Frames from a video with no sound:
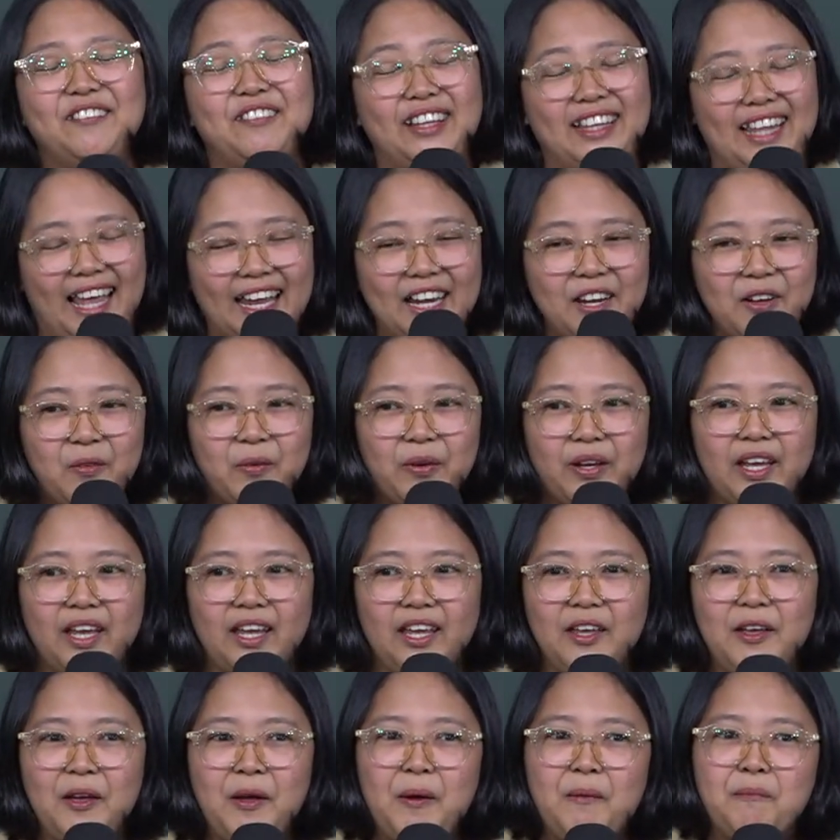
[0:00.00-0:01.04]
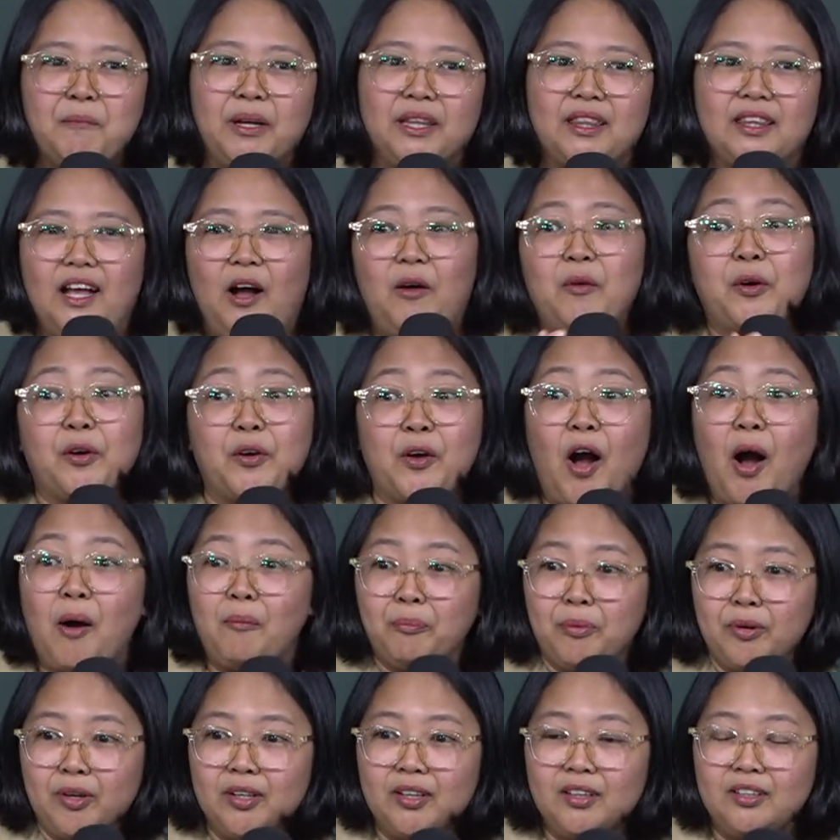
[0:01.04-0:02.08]
but anyway, but our
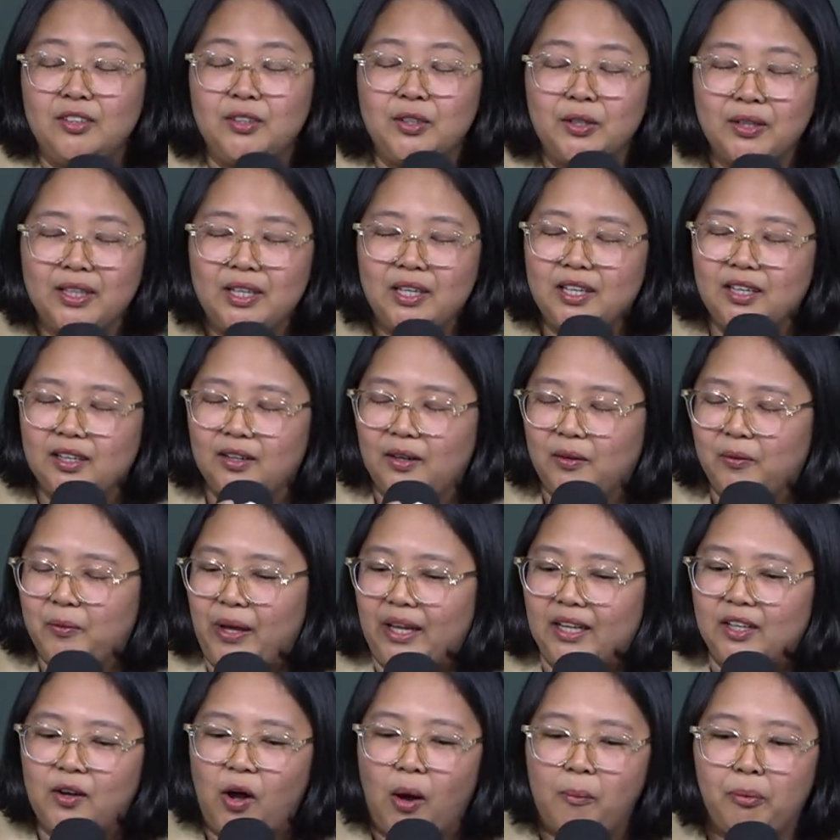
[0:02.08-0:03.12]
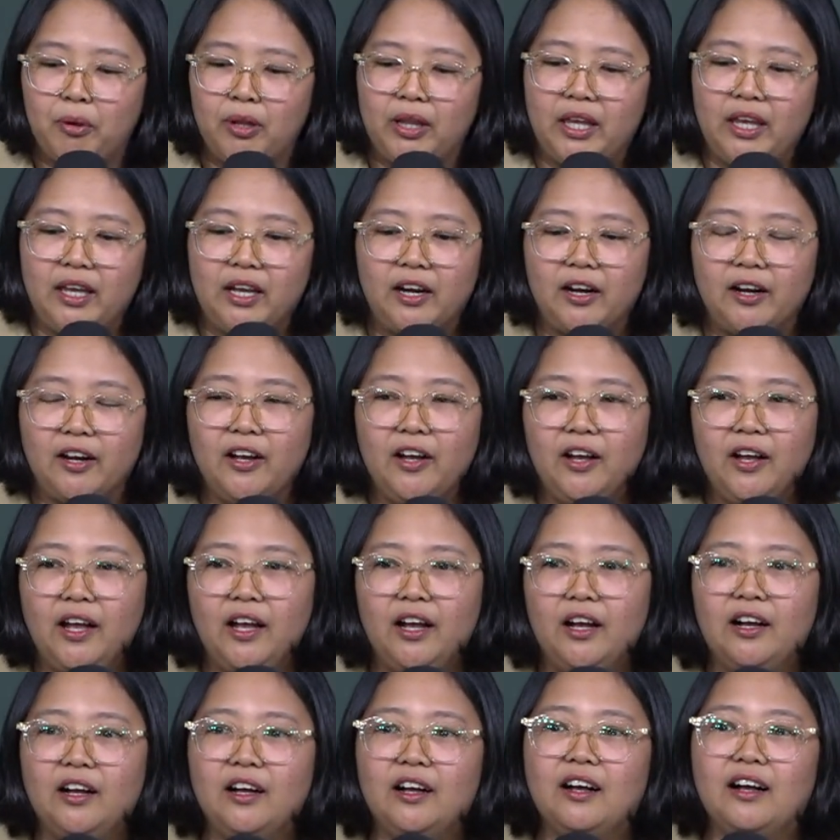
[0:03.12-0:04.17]
couple, newly uh, wed couple here,
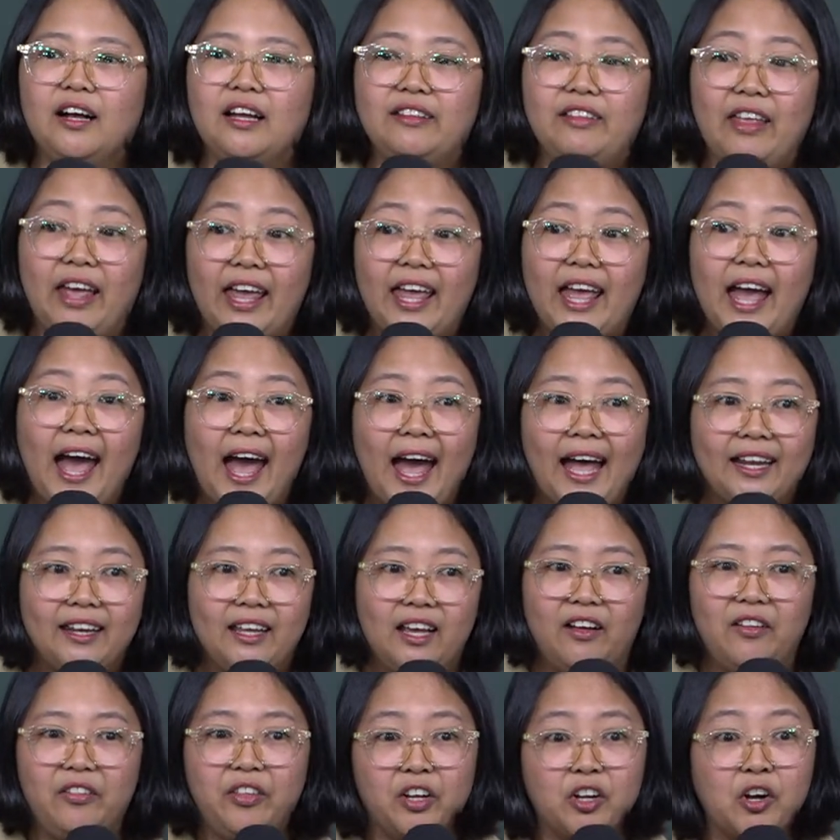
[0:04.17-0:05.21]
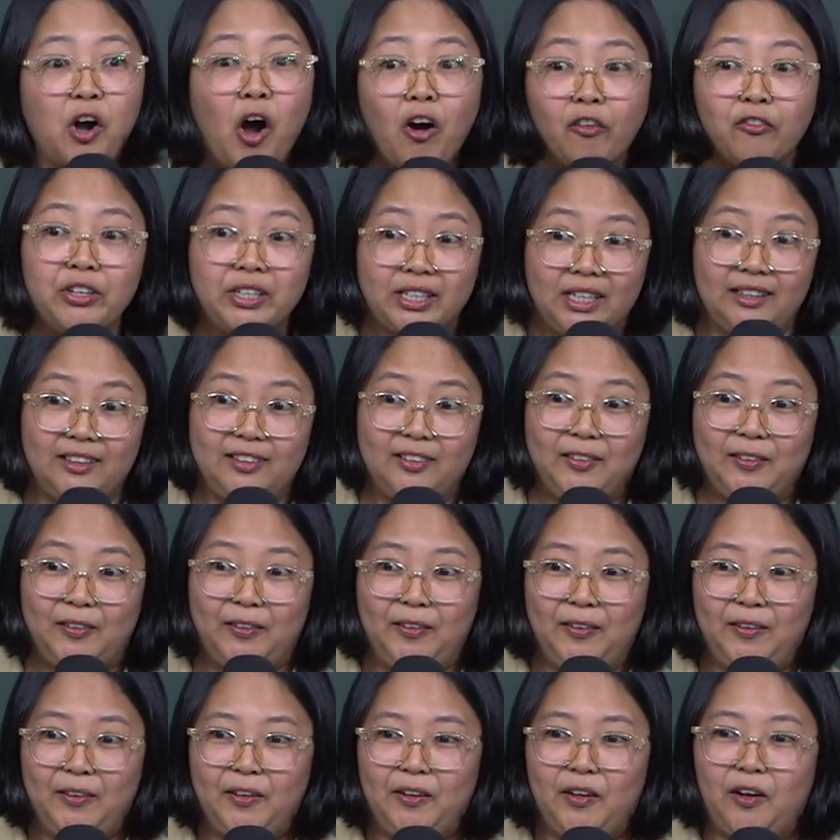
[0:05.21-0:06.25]
they had the covenant
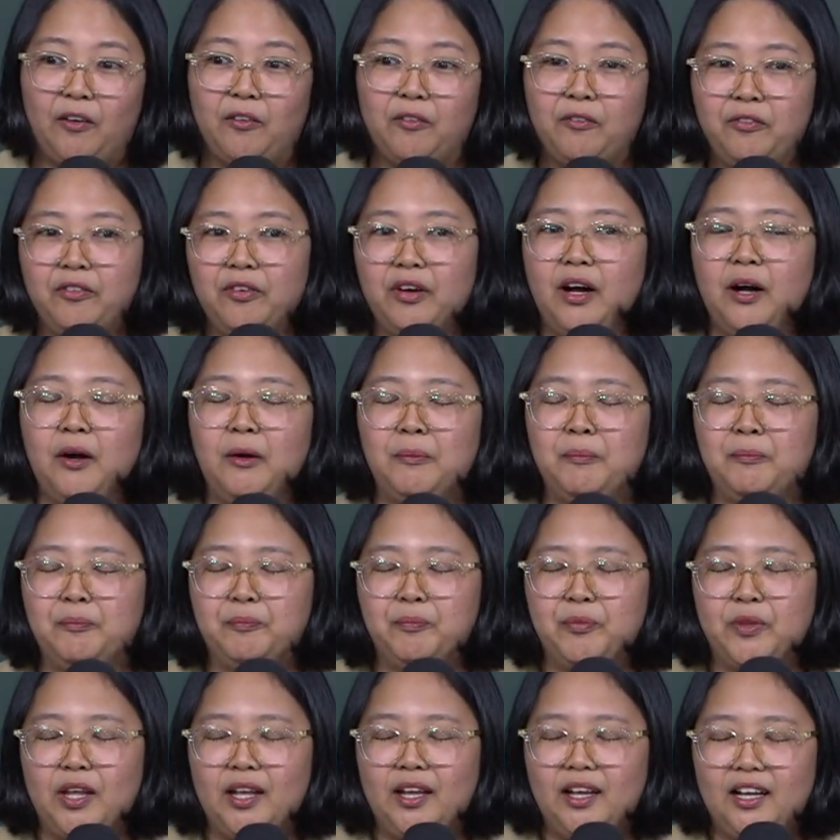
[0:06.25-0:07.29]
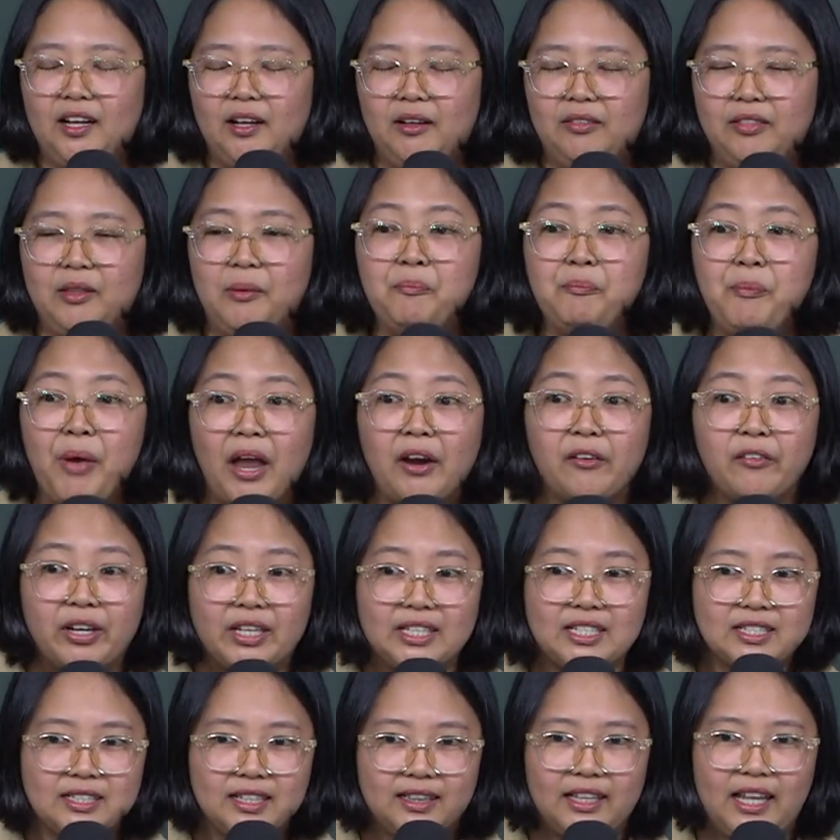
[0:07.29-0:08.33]
of um, the
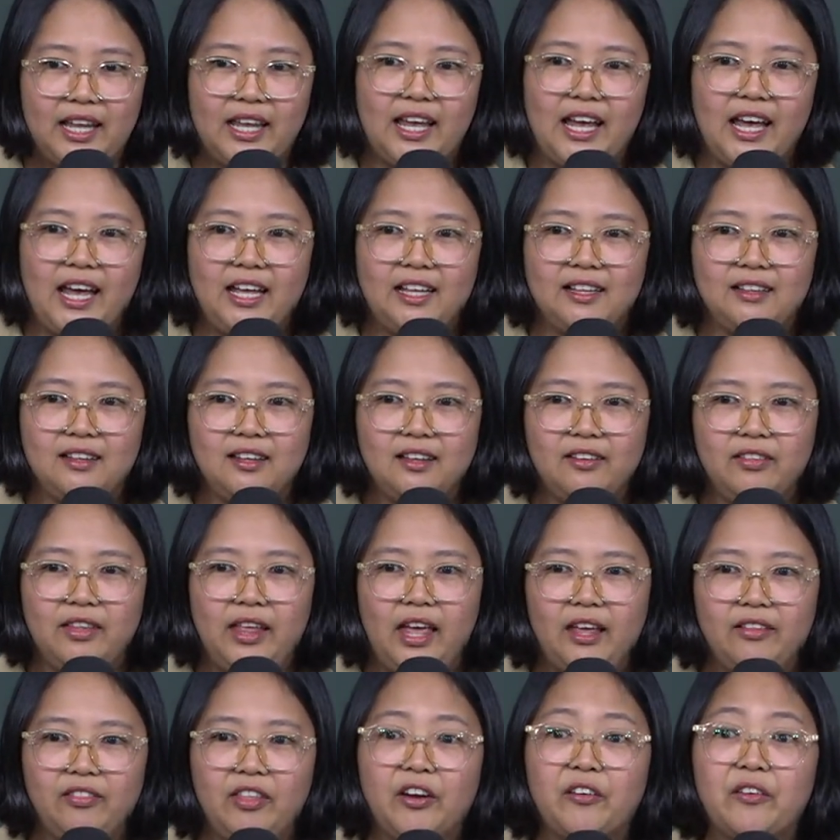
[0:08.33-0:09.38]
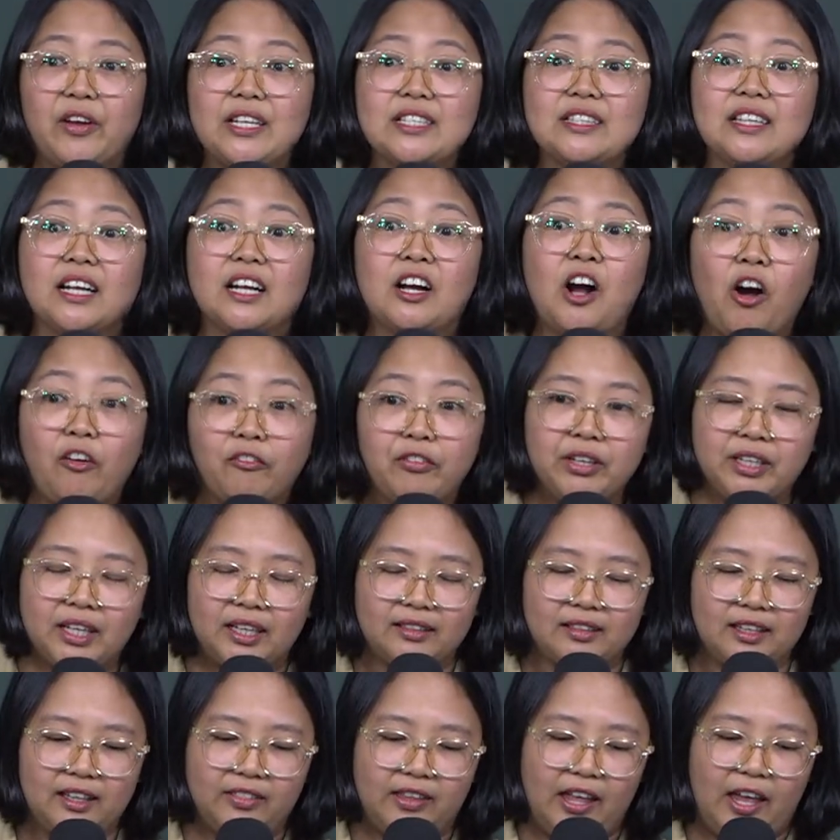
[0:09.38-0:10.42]
marriage that they had. They, there is the covenant
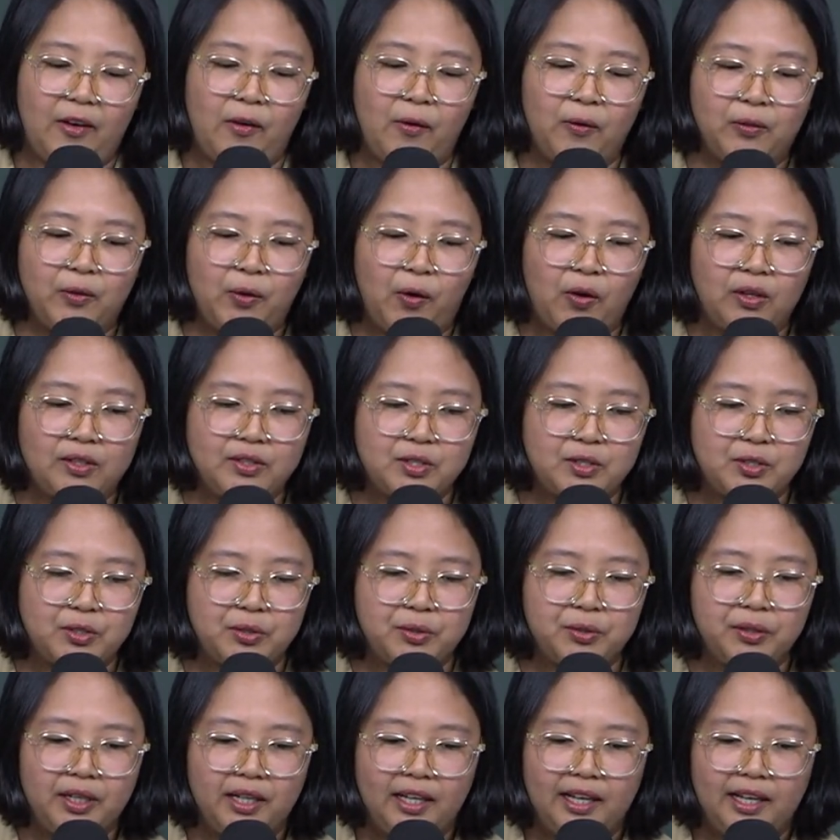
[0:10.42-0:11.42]
that they hold on to.